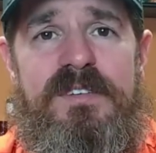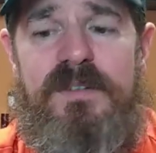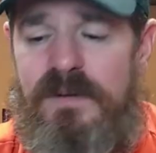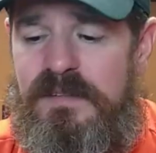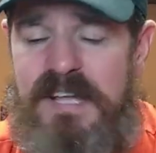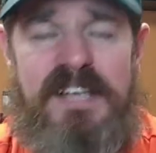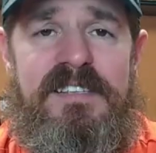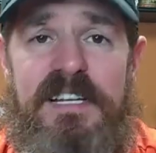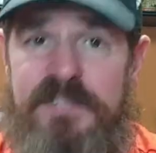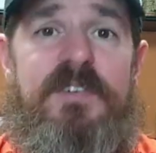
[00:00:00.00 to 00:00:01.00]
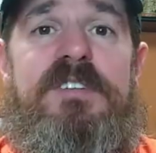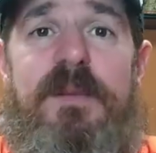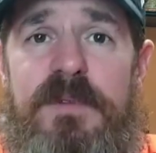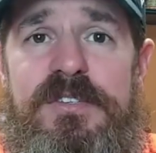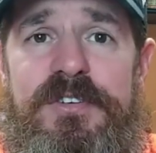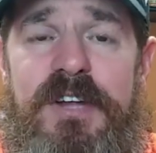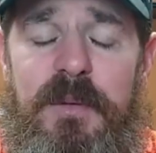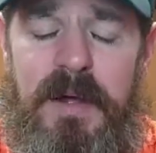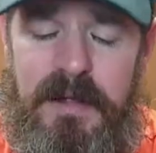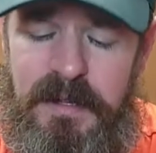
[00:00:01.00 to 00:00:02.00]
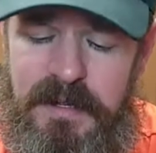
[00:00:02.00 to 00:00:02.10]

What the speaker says: to taste like as far as I'm concerned anyway.